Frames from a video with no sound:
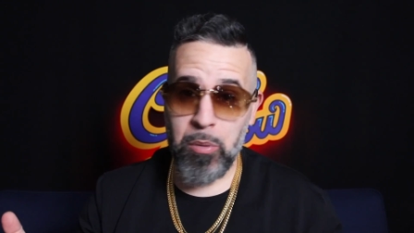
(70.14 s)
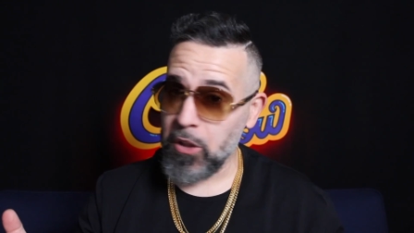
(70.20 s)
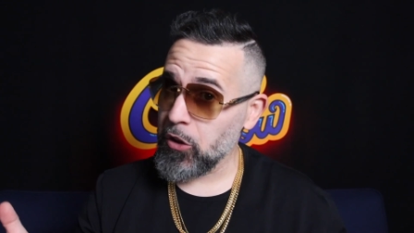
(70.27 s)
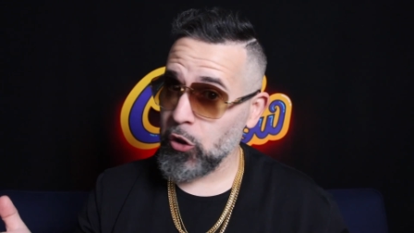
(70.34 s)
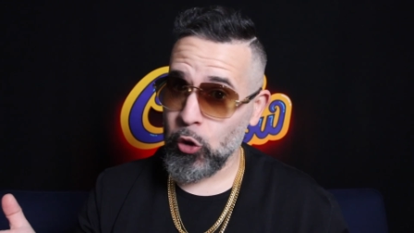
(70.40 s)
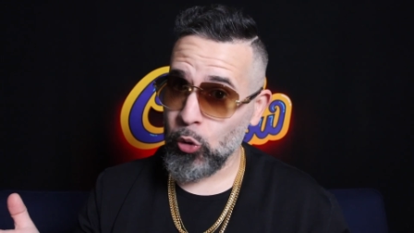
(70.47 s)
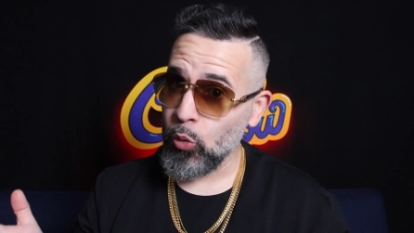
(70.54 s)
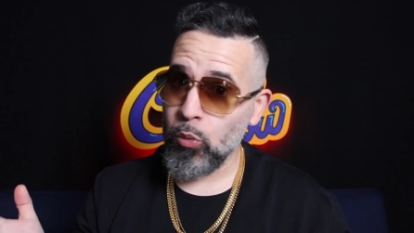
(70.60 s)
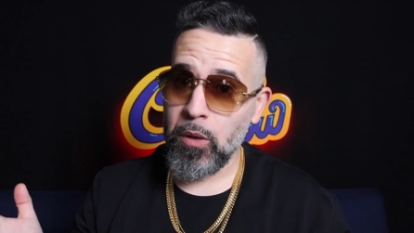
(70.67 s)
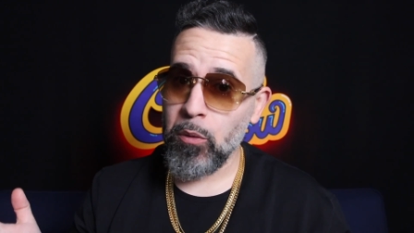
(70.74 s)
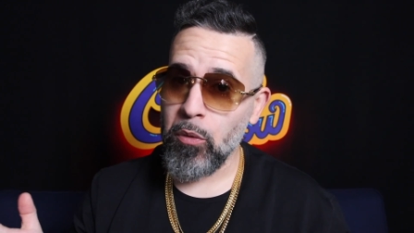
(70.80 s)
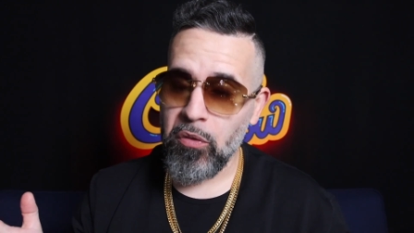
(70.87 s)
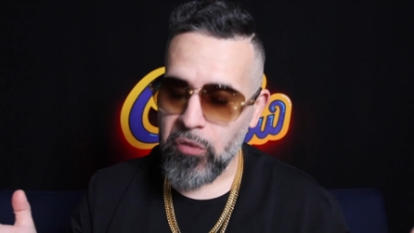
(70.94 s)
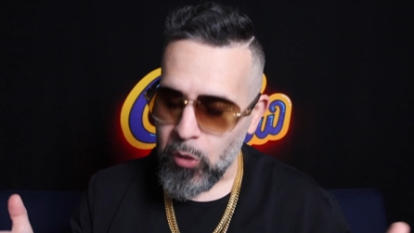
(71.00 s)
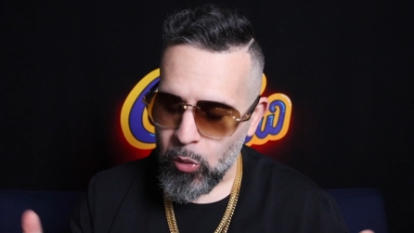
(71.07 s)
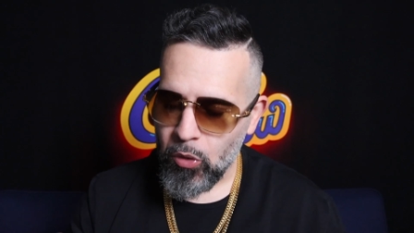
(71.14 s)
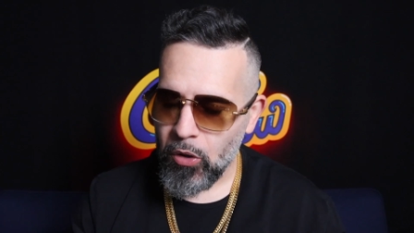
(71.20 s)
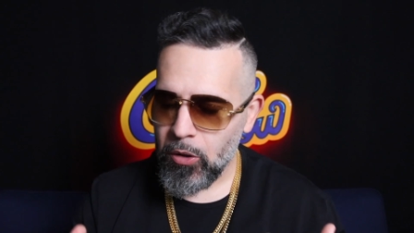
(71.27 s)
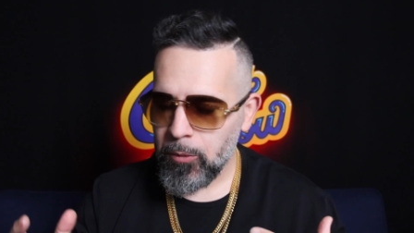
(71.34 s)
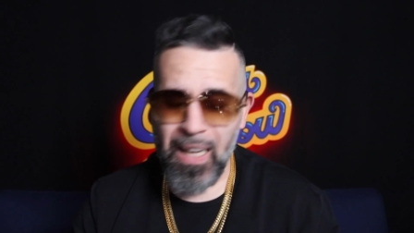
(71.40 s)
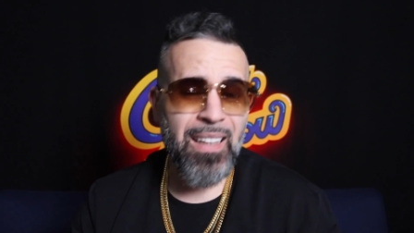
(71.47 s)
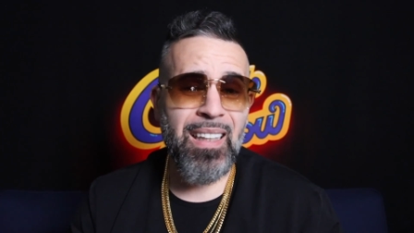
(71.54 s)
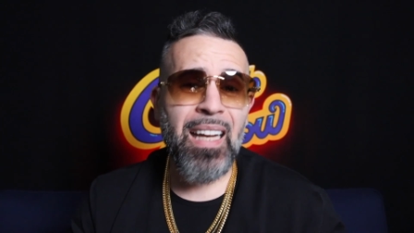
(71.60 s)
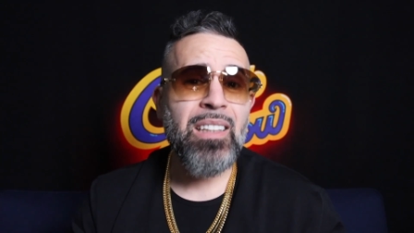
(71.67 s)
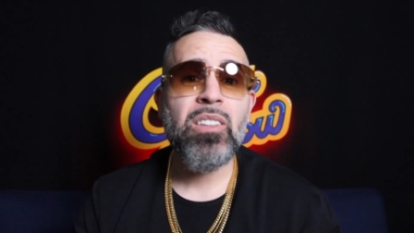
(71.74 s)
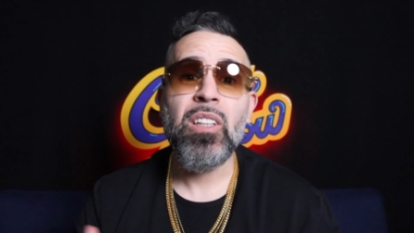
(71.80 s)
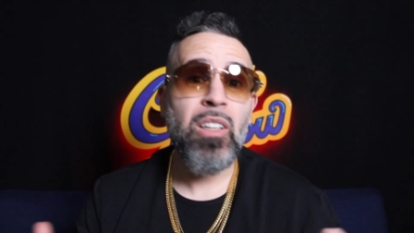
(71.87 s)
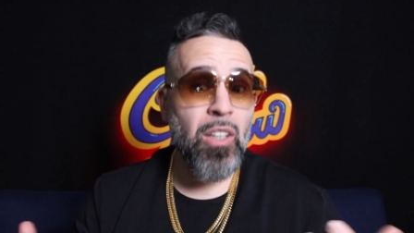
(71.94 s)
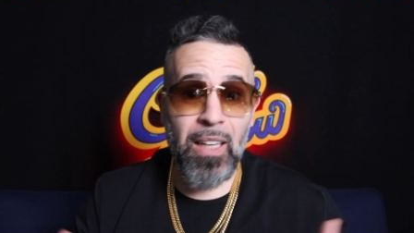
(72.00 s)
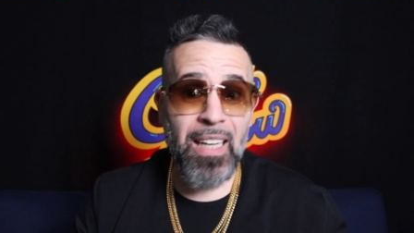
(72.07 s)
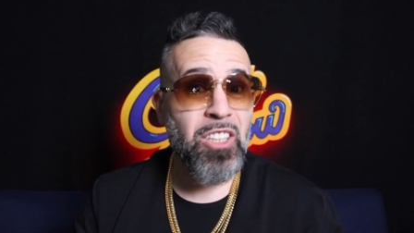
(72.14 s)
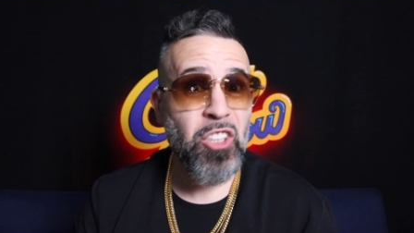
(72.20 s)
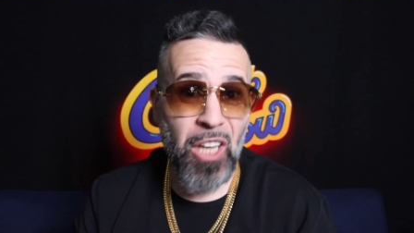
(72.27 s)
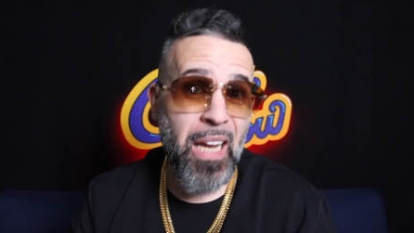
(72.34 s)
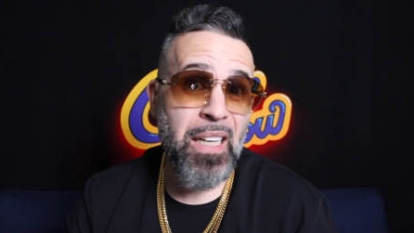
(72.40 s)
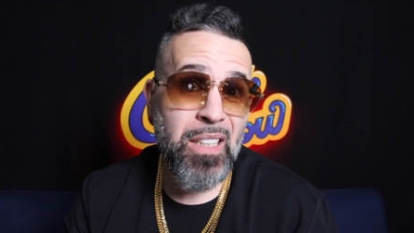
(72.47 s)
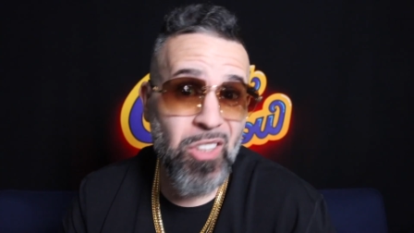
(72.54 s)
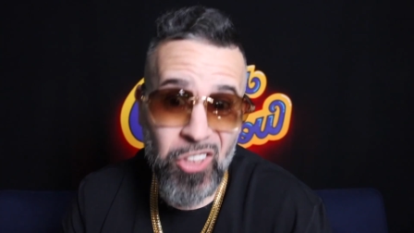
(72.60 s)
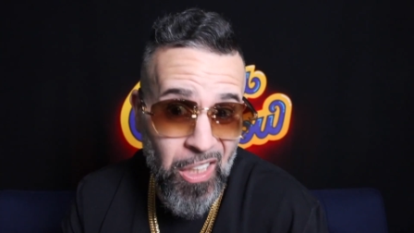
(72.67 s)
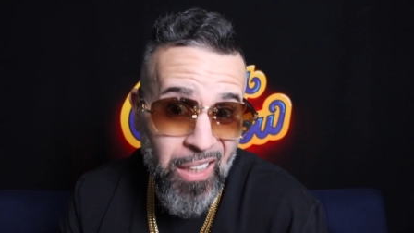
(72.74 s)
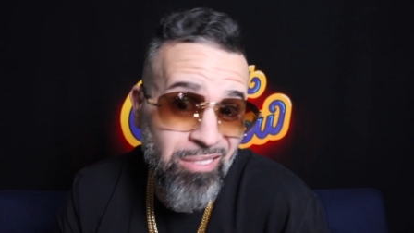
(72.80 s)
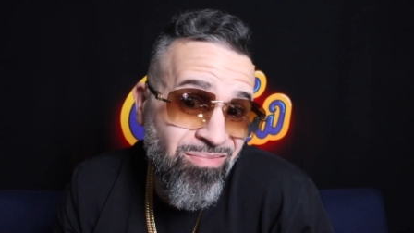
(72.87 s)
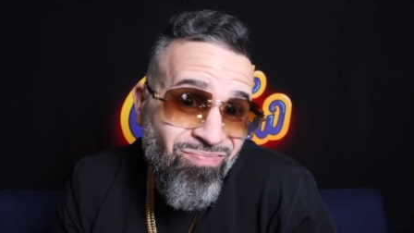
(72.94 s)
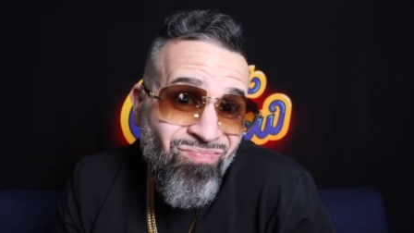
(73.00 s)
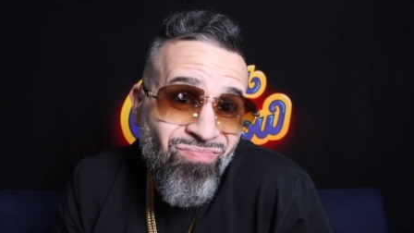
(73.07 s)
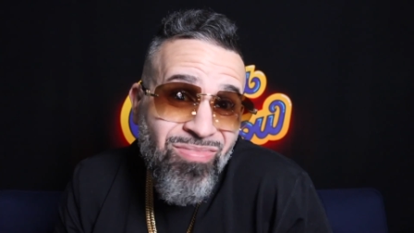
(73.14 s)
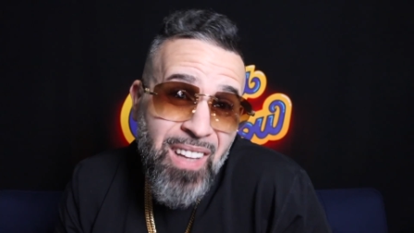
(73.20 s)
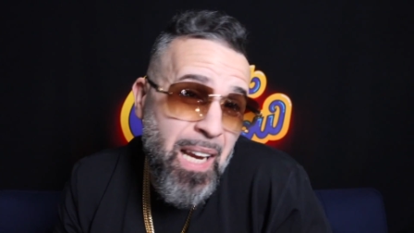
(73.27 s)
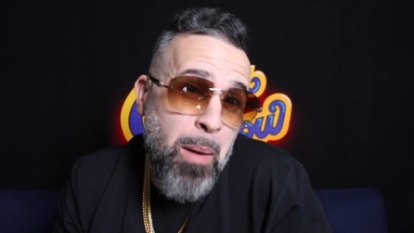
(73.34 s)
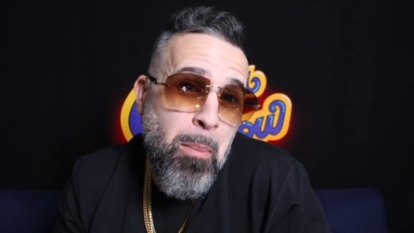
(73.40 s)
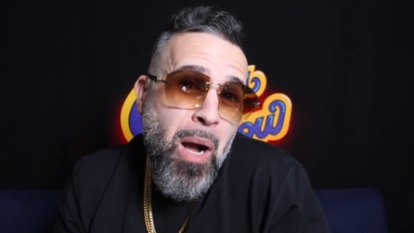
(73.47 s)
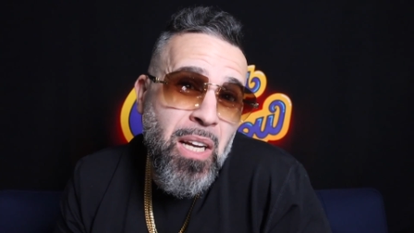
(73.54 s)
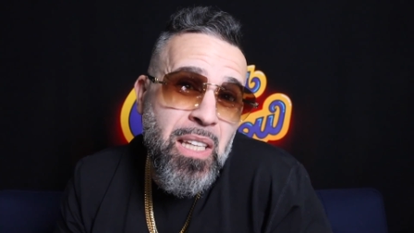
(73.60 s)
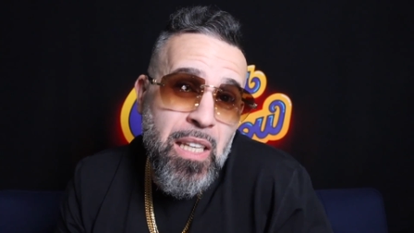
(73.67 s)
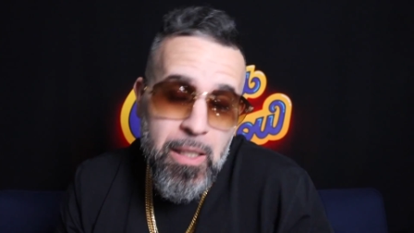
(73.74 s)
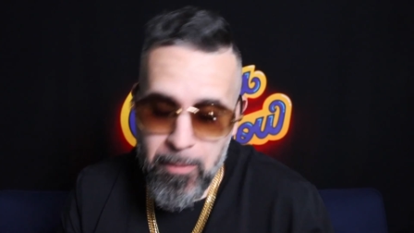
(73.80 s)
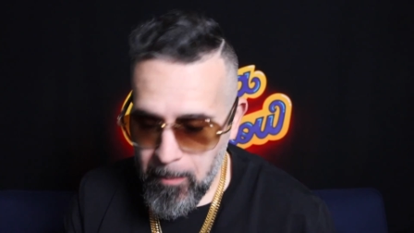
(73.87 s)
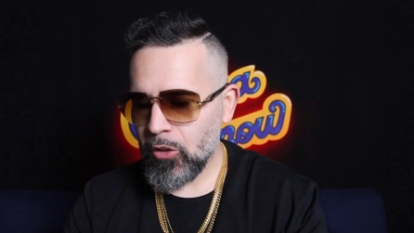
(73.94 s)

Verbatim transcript: bitch jewelry reviewer that likes to look at shiny shit like a monkey.